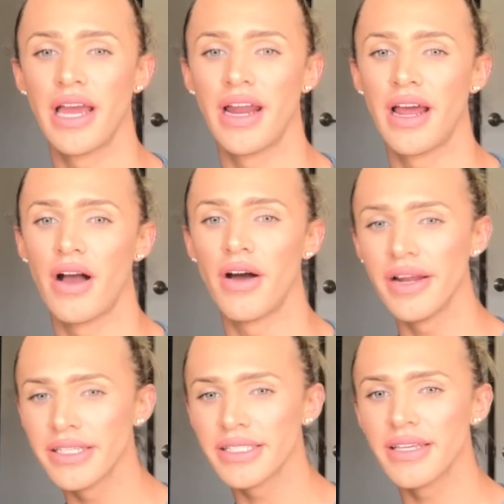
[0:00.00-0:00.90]
And I
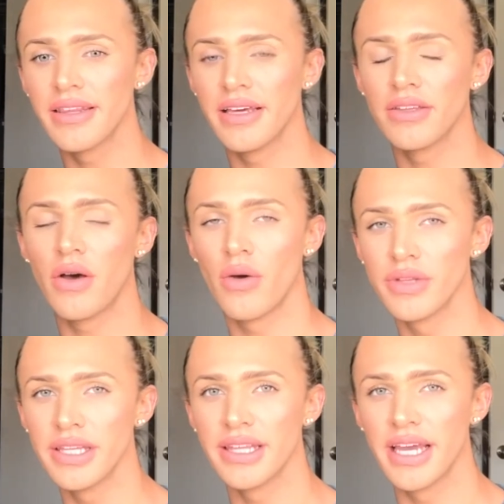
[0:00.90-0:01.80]
honestly think the
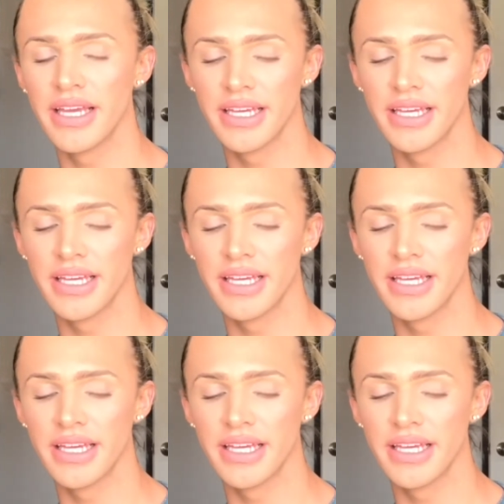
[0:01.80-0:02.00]
only thing